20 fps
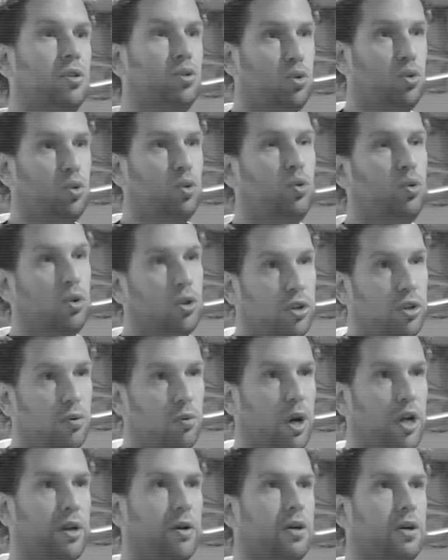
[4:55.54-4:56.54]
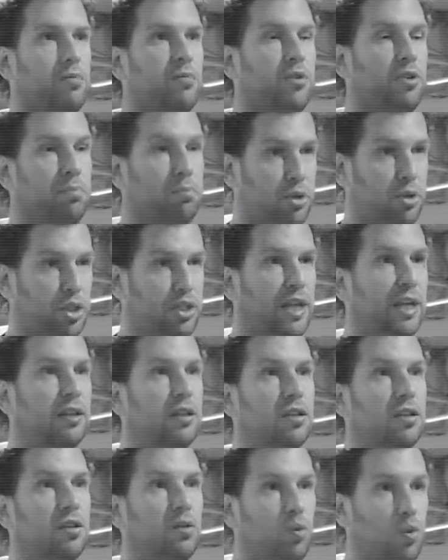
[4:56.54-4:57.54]
to the 1 RM, the
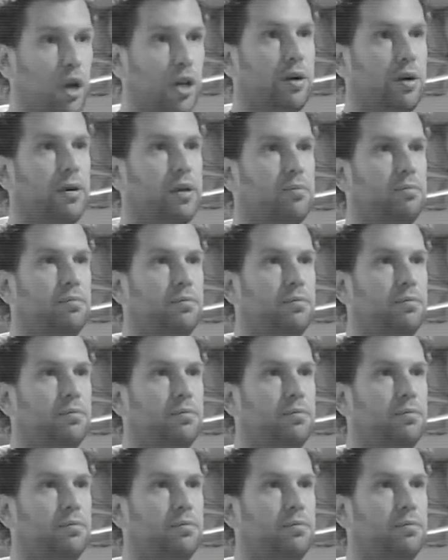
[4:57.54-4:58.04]
predicted 1 RM.